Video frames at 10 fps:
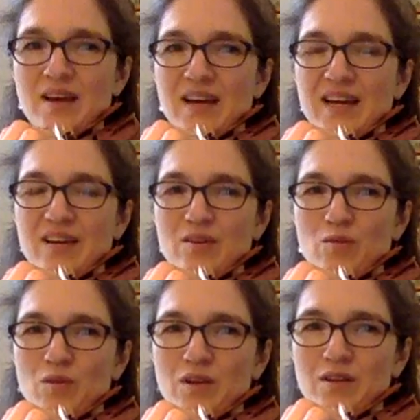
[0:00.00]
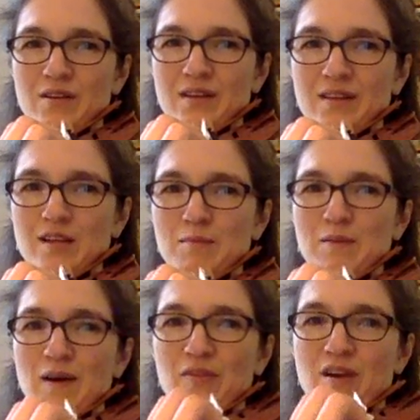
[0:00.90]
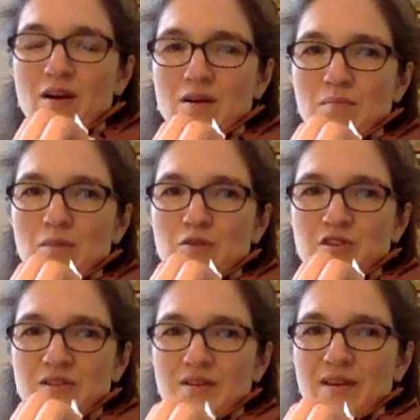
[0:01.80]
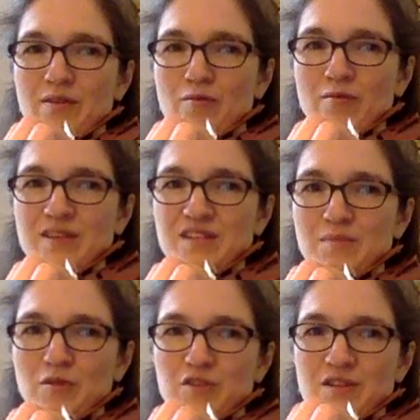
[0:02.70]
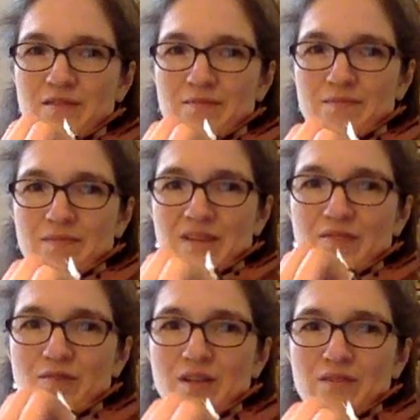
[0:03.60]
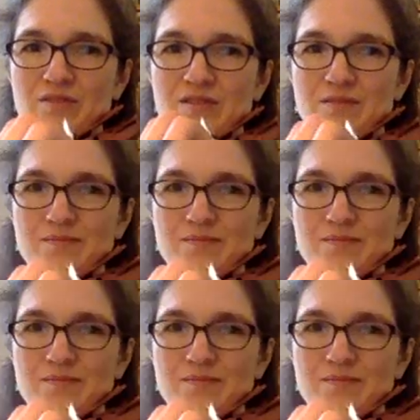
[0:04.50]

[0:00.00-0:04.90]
and we're learning a little bit about the arm motion and the wrist motion involved.